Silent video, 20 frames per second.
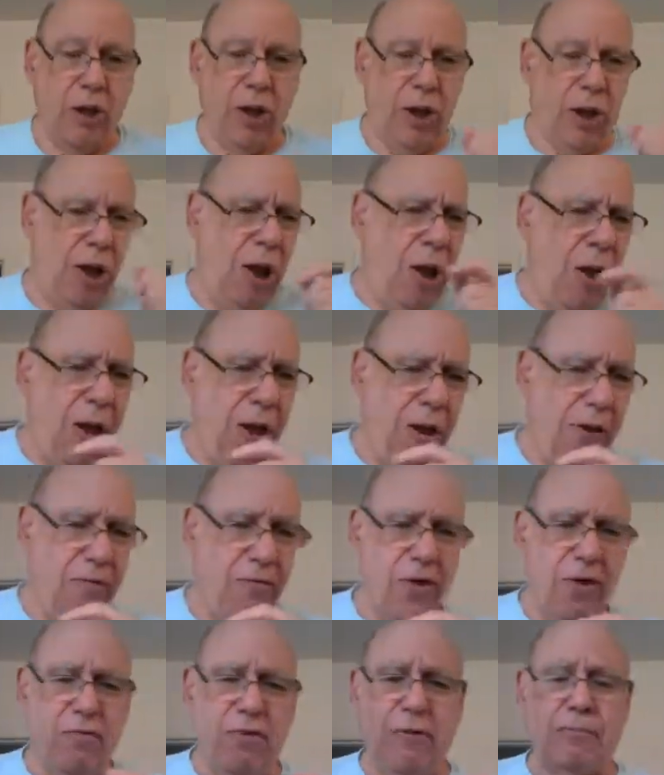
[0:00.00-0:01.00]

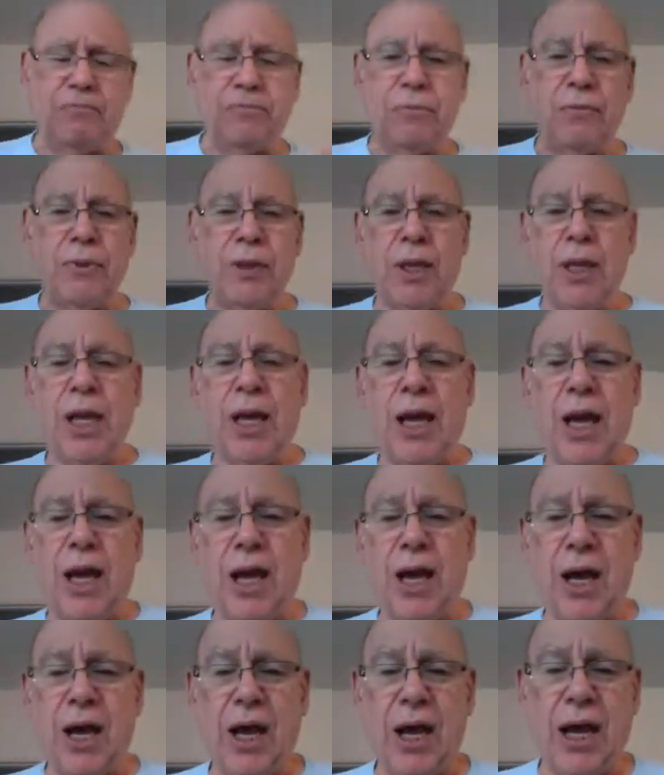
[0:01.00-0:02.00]
Aviva
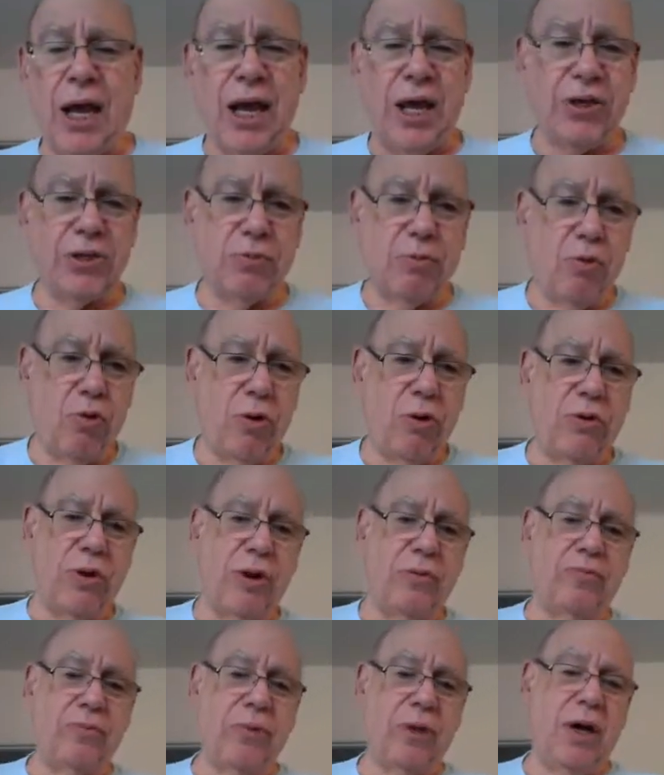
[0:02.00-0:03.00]
has more
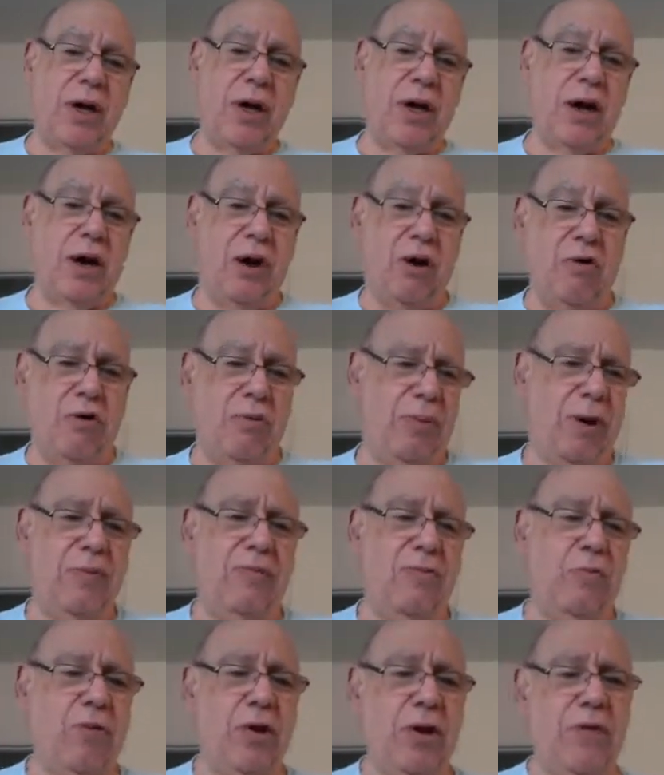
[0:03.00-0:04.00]
than, or
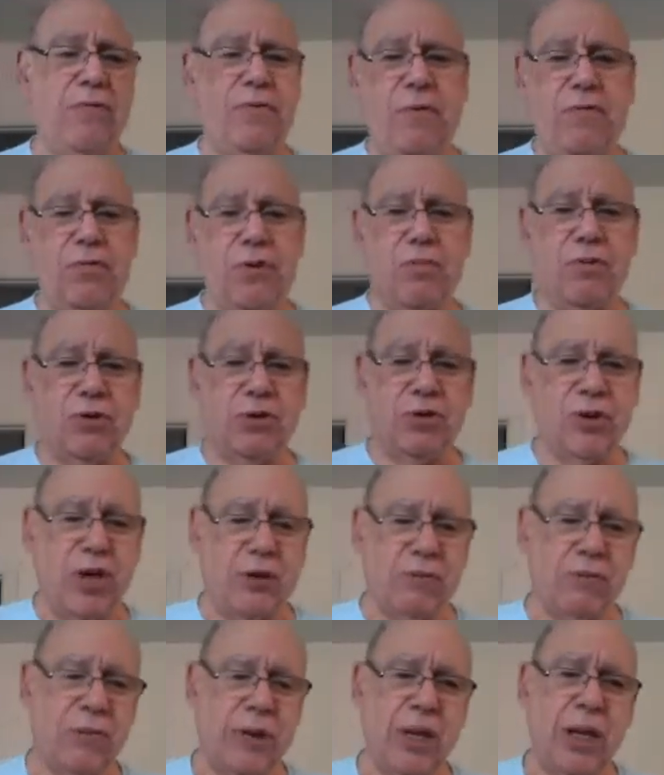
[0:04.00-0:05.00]
about 40 to 50%
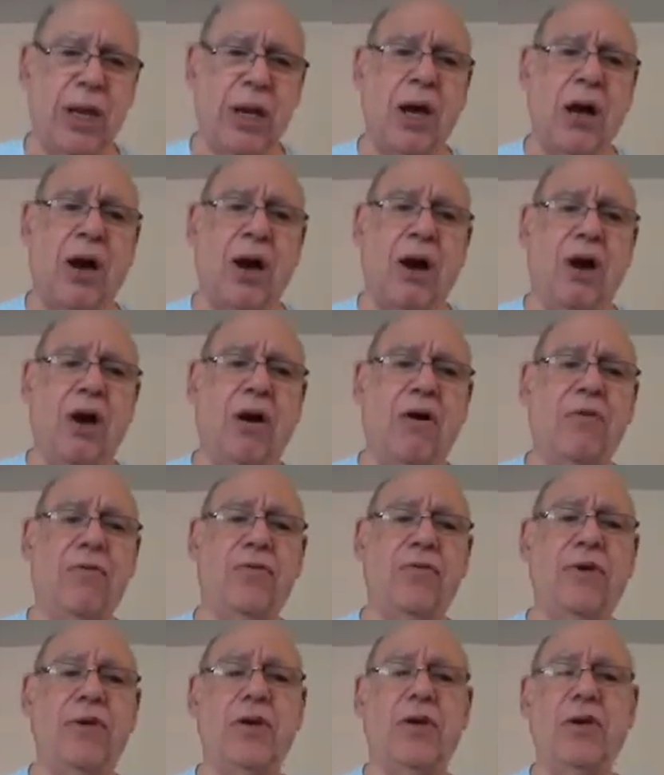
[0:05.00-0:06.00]
of
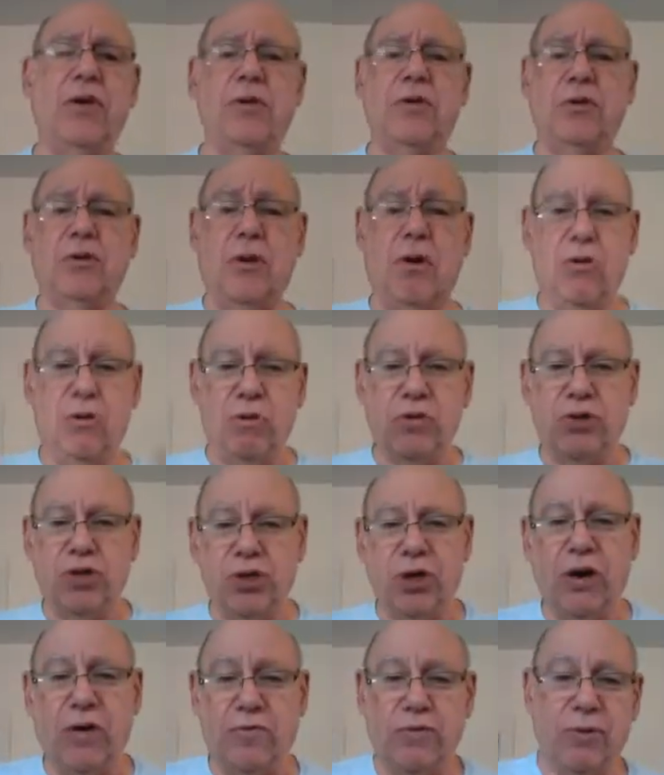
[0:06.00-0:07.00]
the total
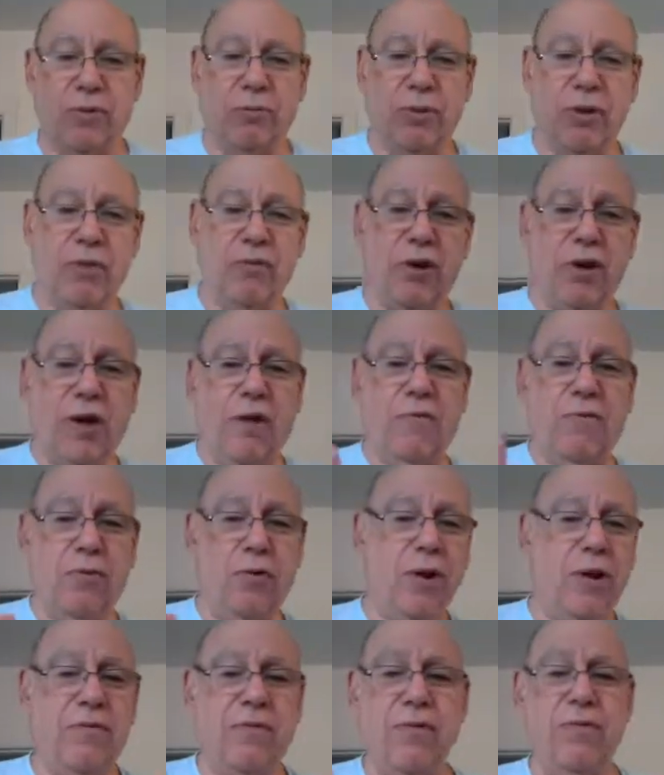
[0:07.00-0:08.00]
share, if you can believe it or not,
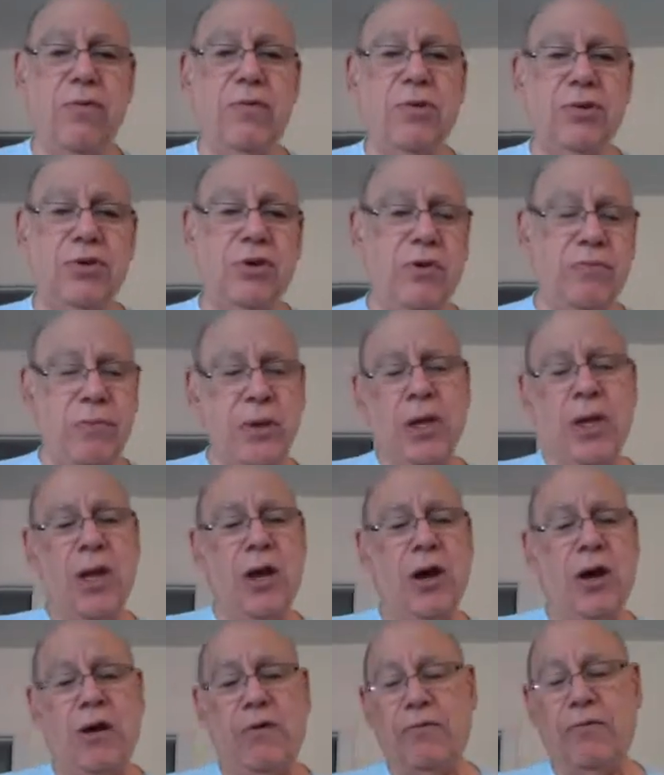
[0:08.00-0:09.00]
40 to 50%
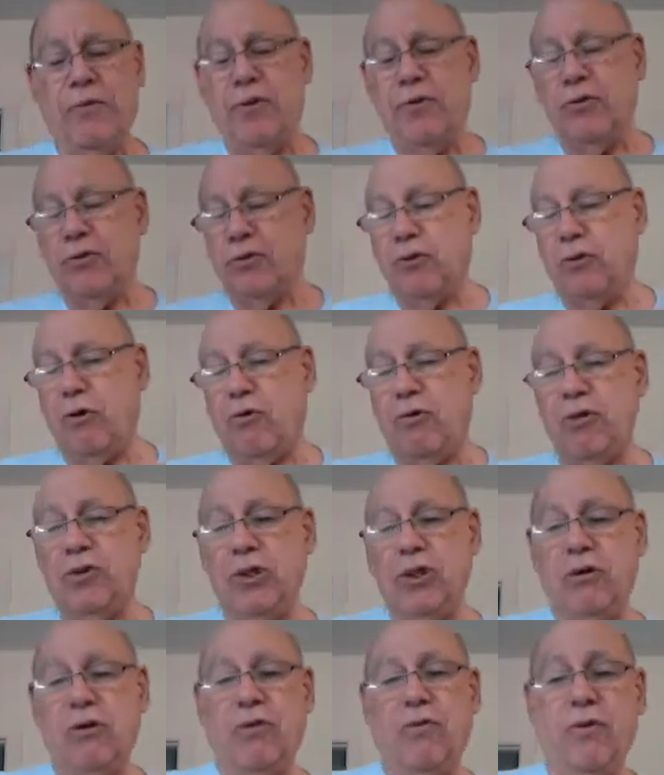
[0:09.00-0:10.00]
of the total
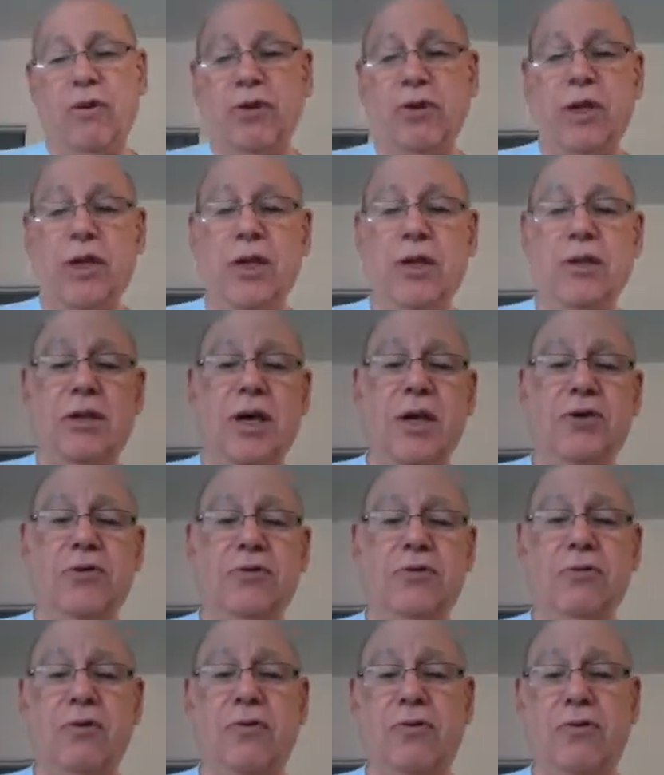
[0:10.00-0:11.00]
share of an indexed
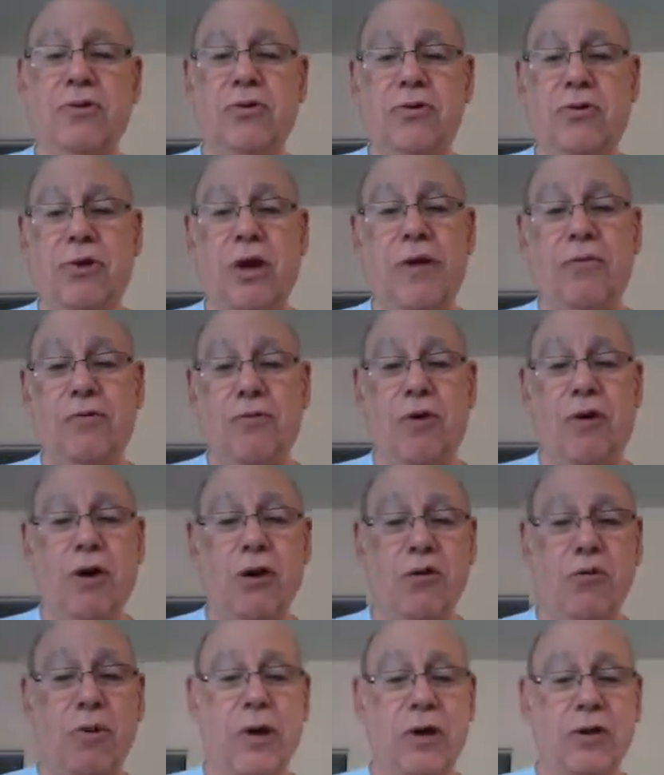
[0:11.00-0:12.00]
universal life, or
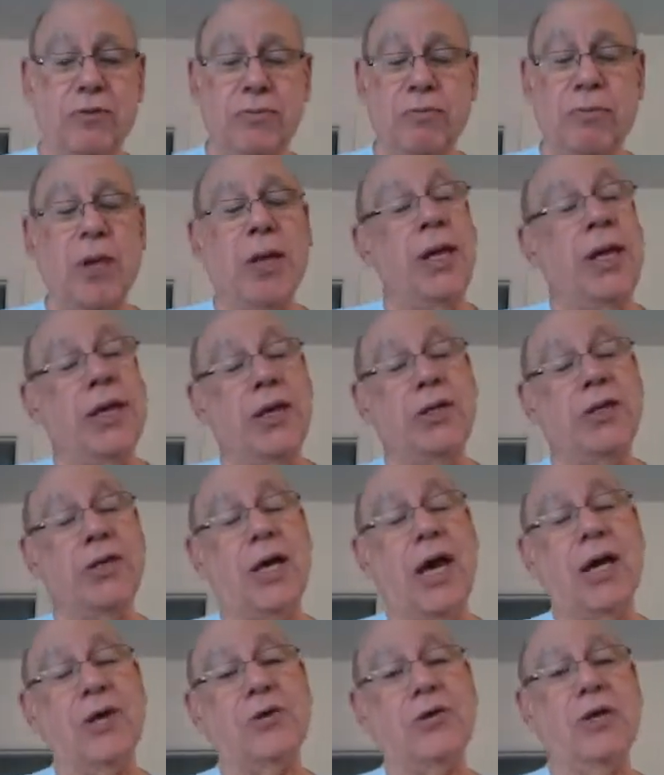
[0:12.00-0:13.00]
IULs, is
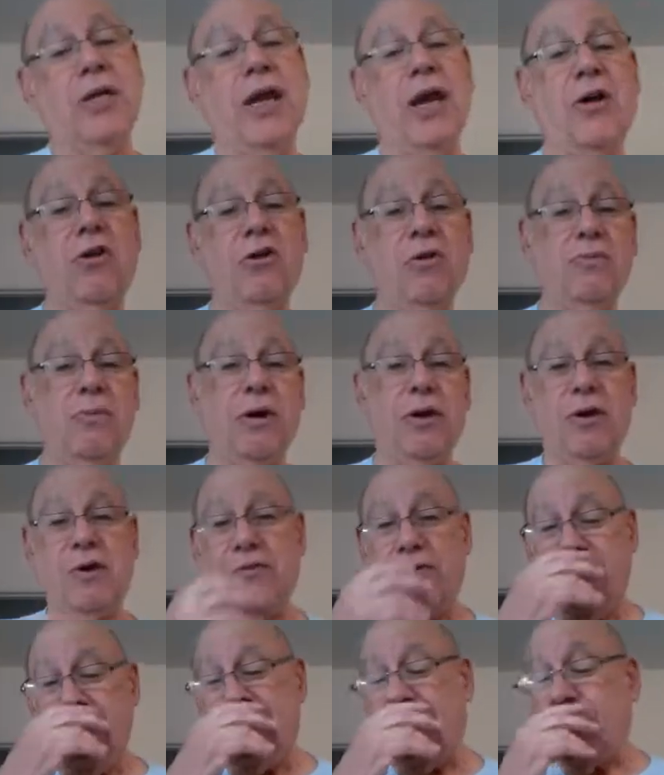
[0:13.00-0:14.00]
actually held by
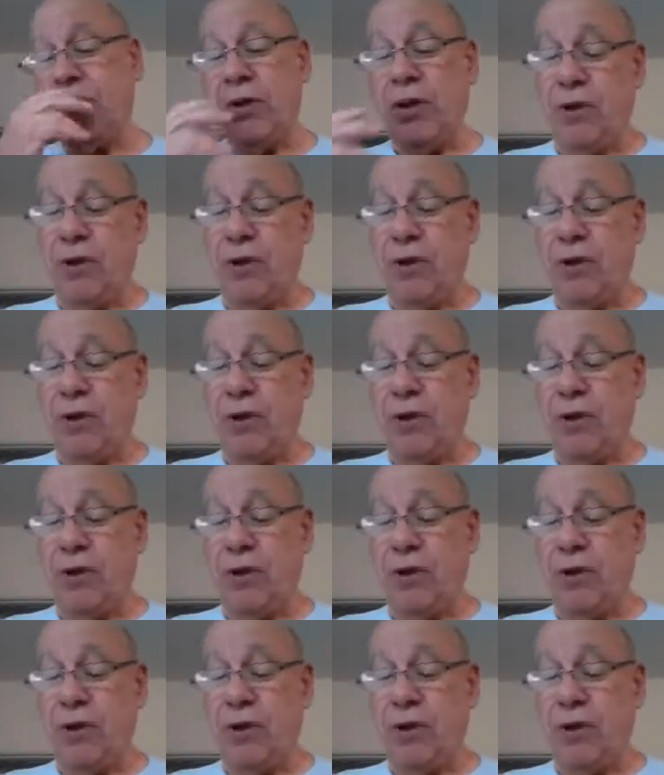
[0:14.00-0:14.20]
Aviva.